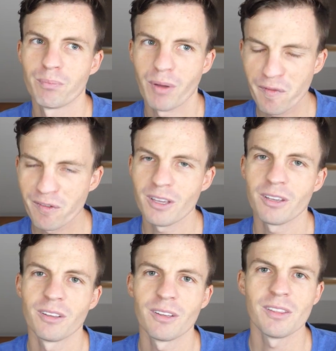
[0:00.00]
Buffett,
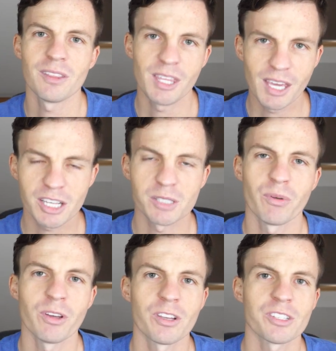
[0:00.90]
the
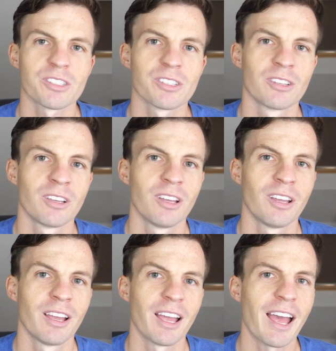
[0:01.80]
experts,
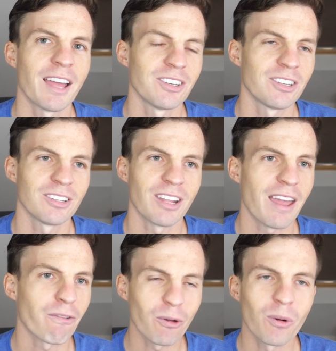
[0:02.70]
and
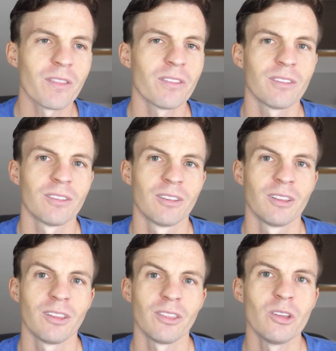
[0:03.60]
everyone
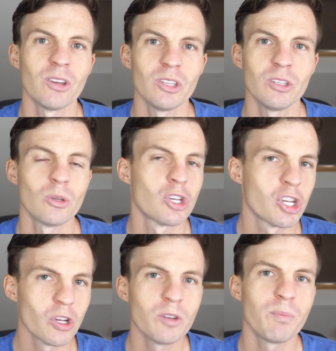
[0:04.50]
that you
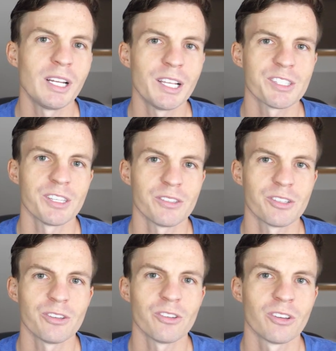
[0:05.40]
should be listening
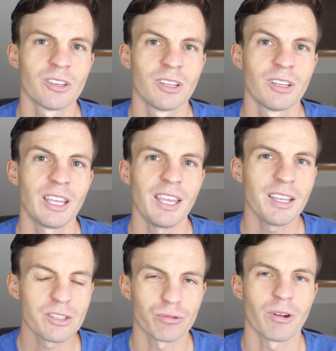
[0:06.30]
to
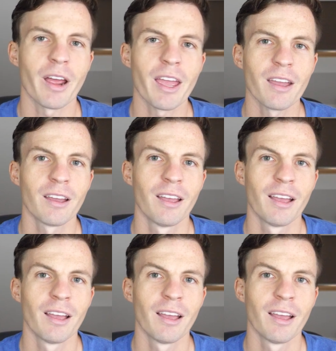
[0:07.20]
is right.